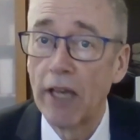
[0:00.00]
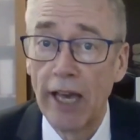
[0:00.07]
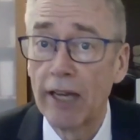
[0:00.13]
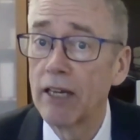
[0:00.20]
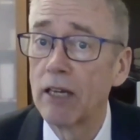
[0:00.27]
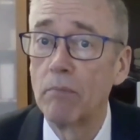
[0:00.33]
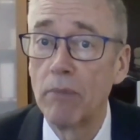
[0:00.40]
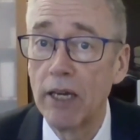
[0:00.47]

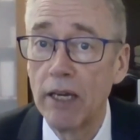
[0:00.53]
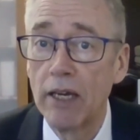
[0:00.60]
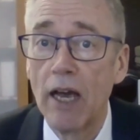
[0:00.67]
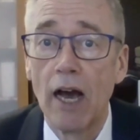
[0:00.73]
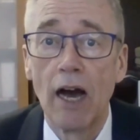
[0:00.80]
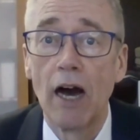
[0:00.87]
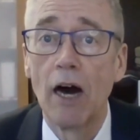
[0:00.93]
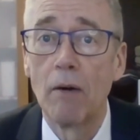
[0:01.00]
It can be
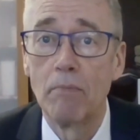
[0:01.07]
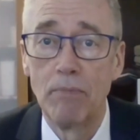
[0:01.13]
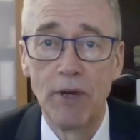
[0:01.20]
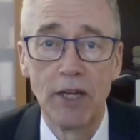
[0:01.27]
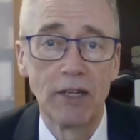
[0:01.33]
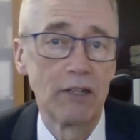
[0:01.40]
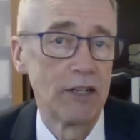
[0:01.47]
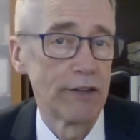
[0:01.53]
a
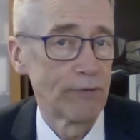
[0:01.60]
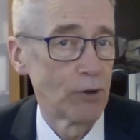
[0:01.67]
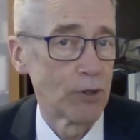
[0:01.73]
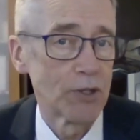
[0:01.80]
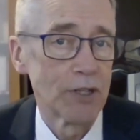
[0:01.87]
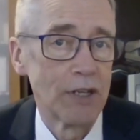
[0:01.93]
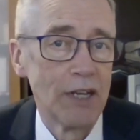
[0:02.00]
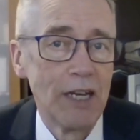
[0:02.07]
big
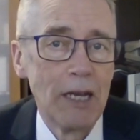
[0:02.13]
difference.